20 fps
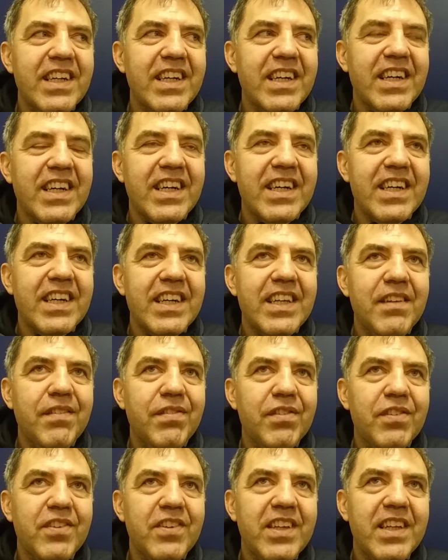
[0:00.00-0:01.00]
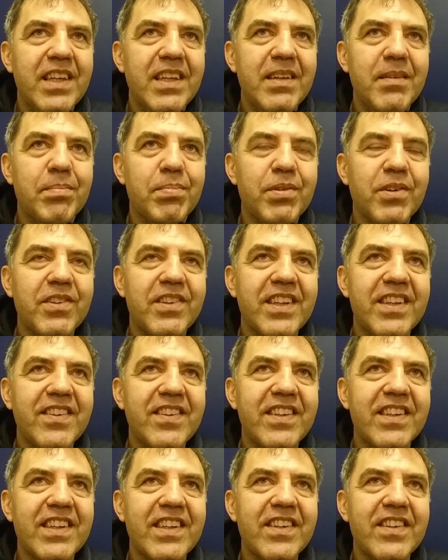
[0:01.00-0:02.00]
if you see
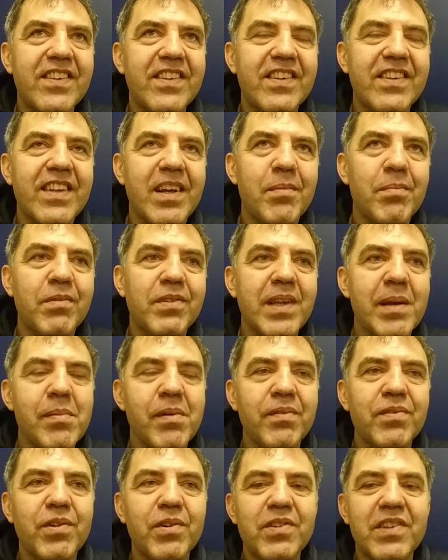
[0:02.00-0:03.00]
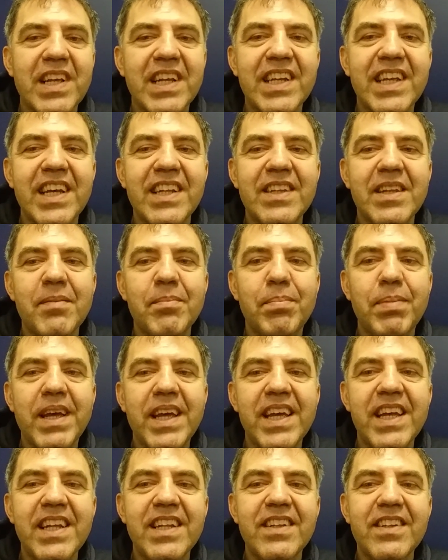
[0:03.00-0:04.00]
protesters, some of those are getting
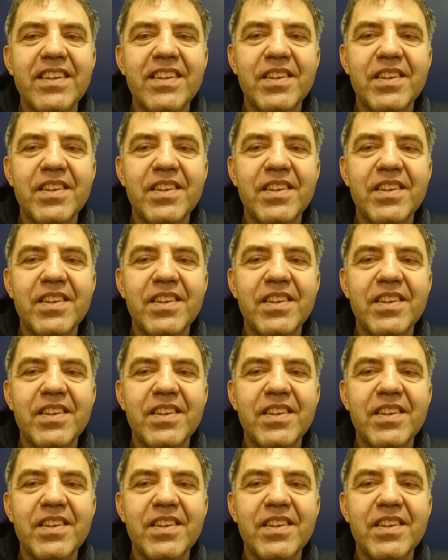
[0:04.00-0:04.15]
paid.